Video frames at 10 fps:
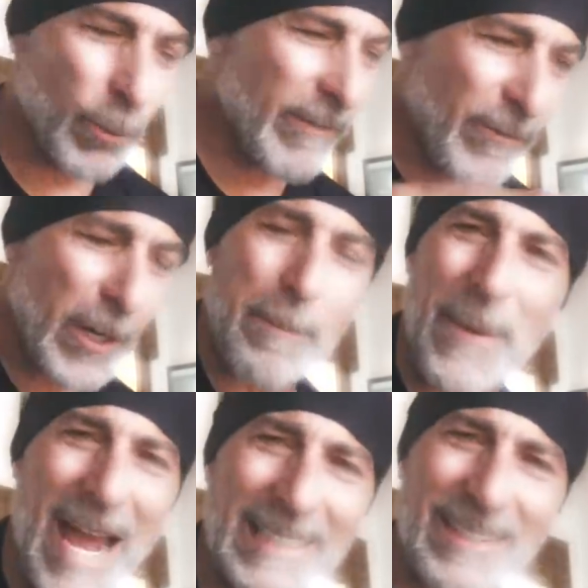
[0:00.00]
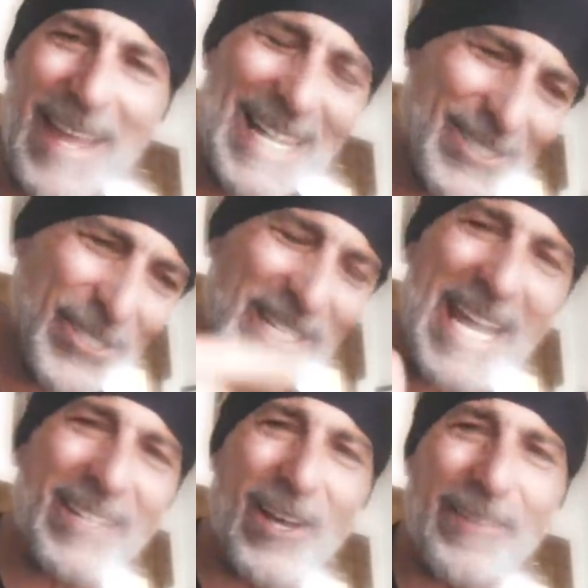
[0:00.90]
Revert back to that.
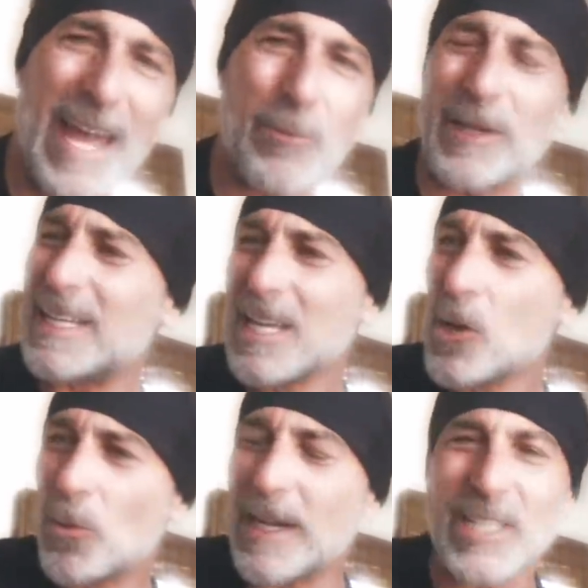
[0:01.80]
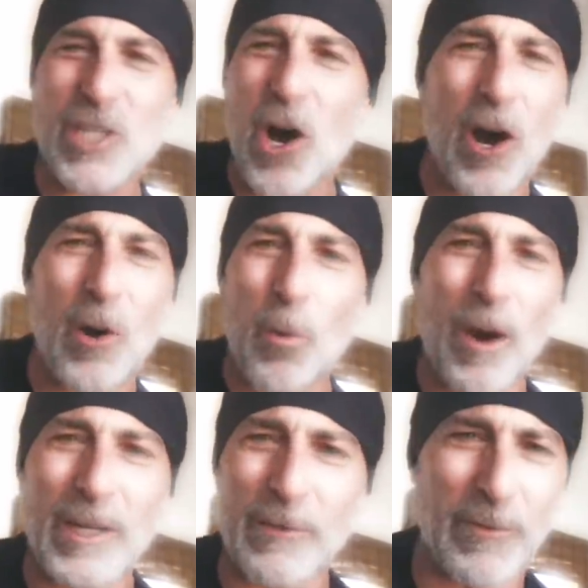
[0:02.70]
Stand on that when it's all
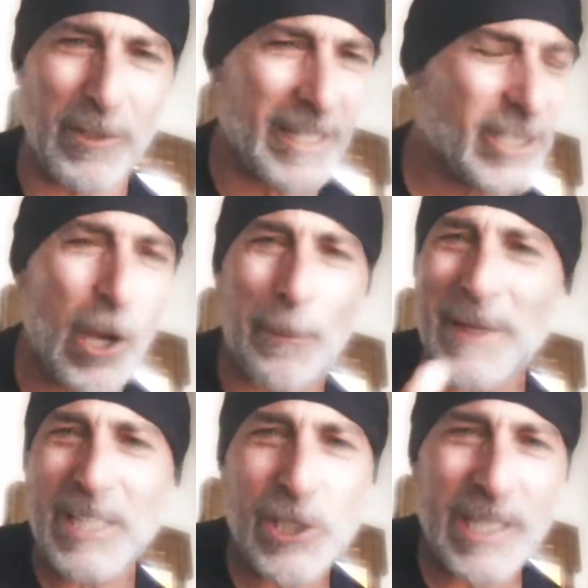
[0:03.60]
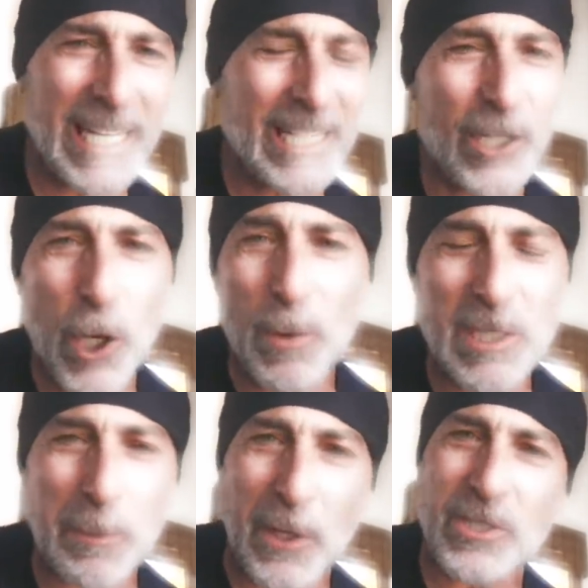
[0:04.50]
wonderful and it's all peachy keen and no
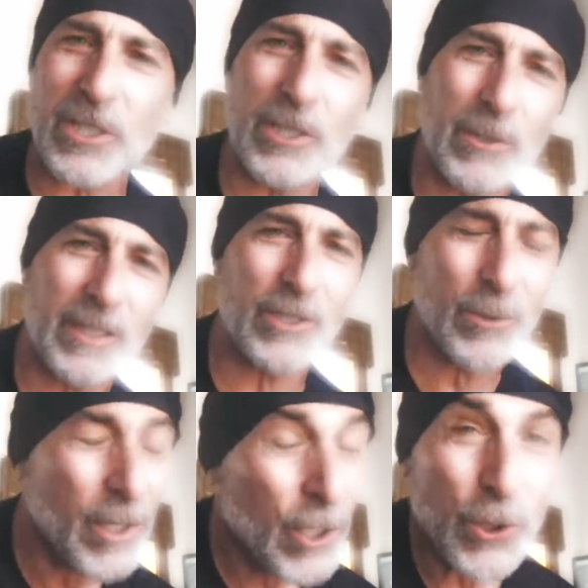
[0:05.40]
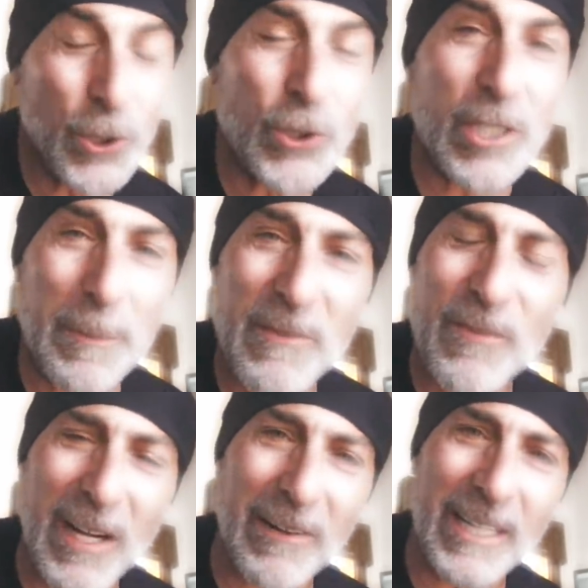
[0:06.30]
one's persecuting you. You should be
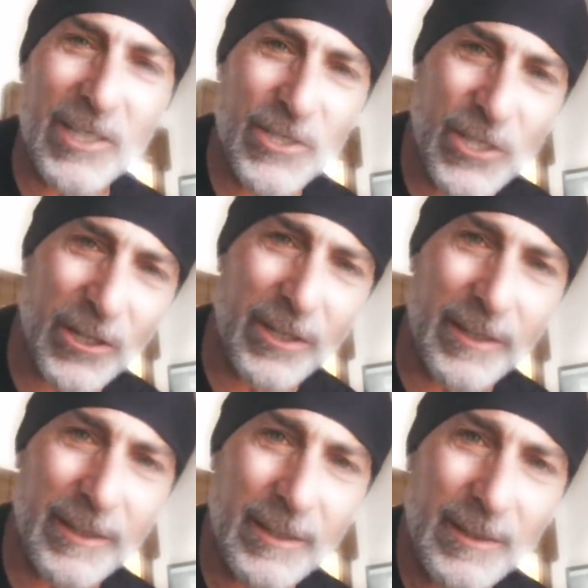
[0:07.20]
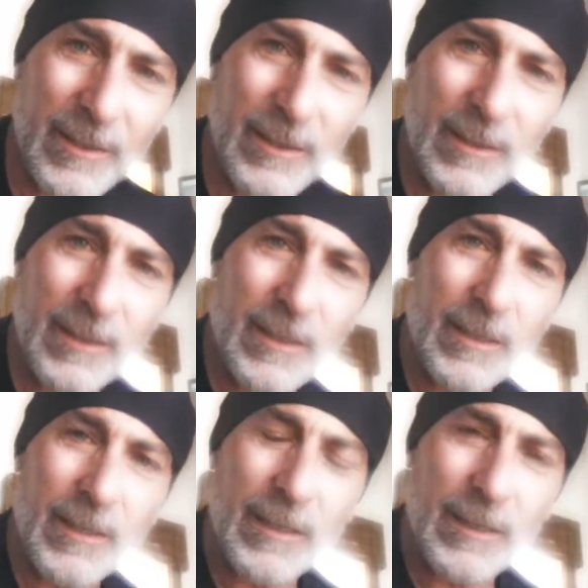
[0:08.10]
very concerned.
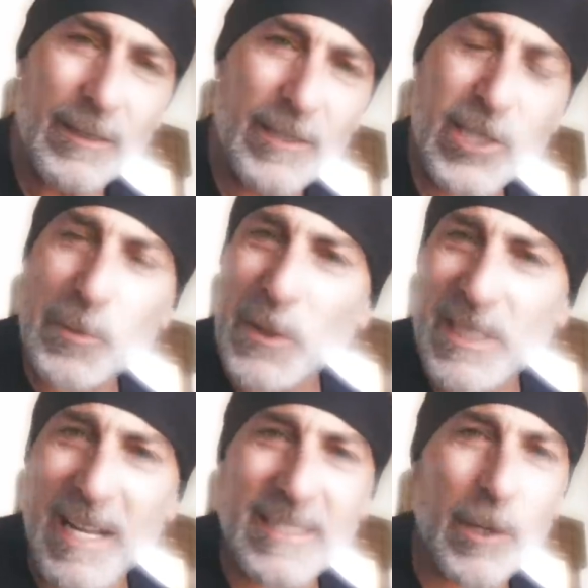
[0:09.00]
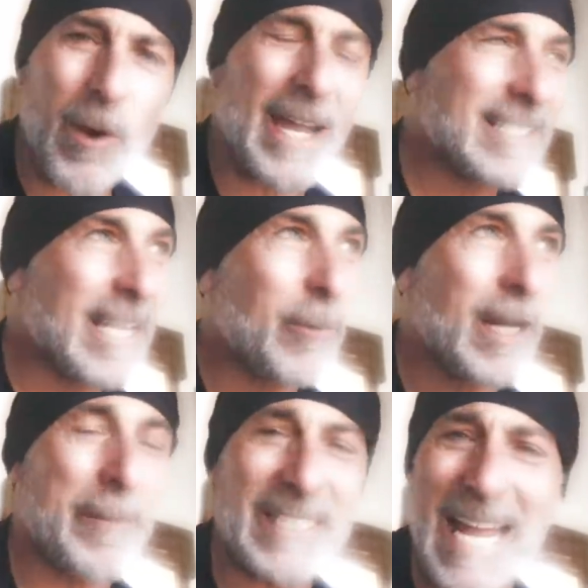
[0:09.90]
This is precisely why I say when
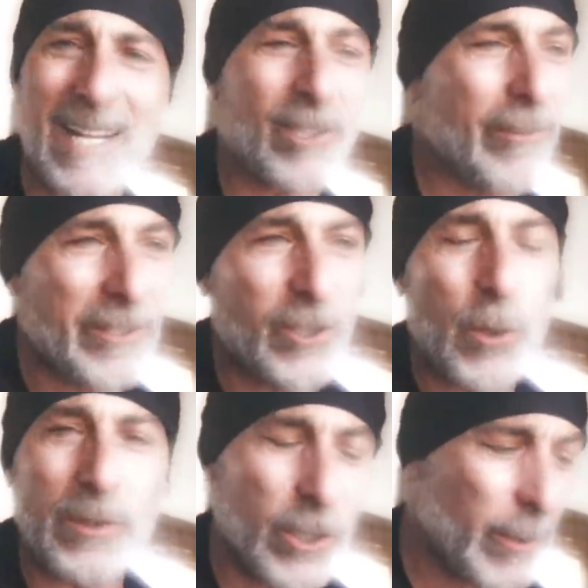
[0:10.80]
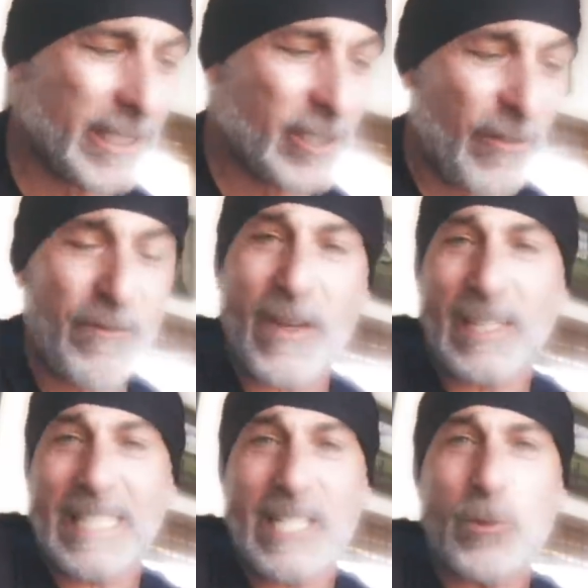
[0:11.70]
I'm attacked, all they're doing is
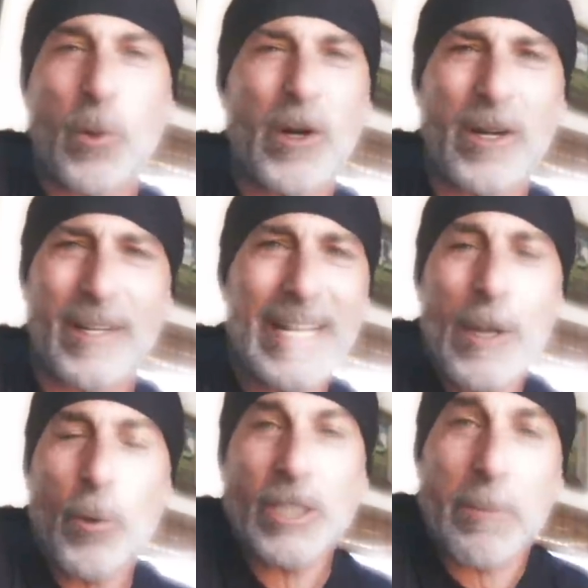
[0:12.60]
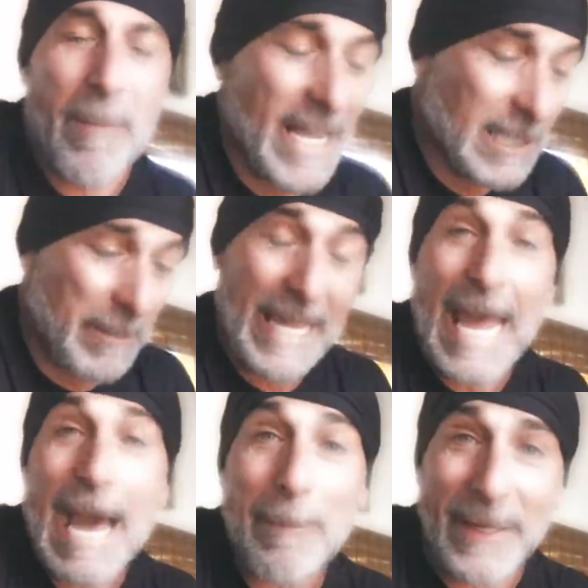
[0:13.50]
fulfilling his word, which makes me
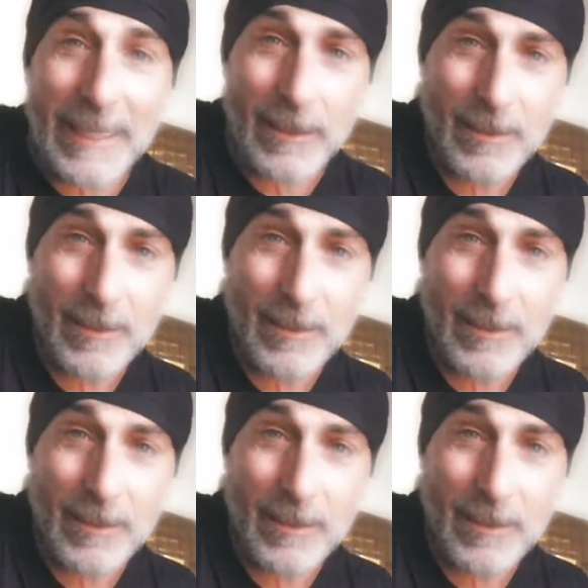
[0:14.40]
happy.